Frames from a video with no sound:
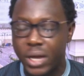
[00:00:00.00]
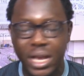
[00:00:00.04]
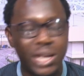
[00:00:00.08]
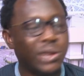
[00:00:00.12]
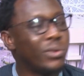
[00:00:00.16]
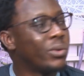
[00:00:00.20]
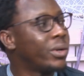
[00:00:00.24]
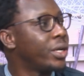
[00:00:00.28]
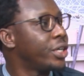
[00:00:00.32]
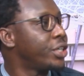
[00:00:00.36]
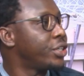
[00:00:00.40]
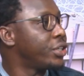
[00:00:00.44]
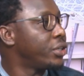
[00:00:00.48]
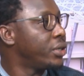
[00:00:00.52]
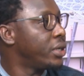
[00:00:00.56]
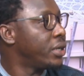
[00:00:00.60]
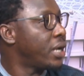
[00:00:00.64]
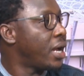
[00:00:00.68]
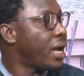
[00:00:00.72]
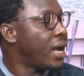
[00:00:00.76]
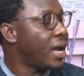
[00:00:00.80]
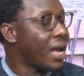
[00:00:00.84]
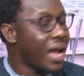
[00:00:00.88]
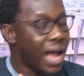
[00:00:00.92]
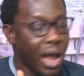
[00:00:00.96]

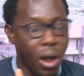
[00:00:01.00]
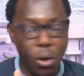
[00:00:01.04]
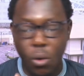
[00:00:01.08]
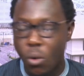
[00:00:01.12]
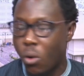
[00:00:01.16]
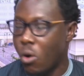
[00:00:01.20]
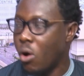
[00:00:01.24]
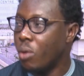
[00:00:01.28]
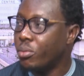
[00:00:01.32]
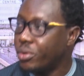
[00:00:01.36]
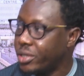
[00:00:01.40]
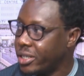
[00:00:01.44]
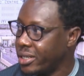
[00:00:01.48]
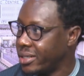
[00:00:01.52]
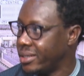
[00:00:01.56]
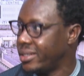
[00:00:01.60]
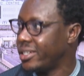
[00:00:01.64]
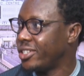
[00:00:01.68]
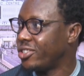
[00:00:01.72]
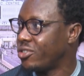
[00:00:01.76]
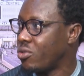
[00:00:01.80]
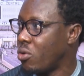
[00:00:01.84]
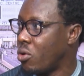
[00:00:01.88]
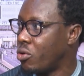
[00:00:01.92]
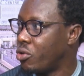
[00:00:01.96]
educational outcomes in
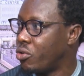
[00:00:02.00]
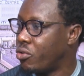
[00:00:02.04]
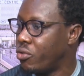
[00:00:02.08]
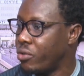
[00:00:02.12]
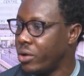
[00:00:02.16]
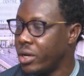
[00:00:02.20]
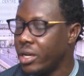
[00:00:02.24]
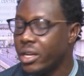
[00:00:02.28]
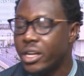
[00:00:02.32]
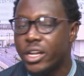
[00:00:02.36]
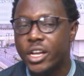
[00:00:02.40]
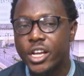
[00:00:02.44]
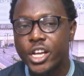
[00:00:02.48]
this country,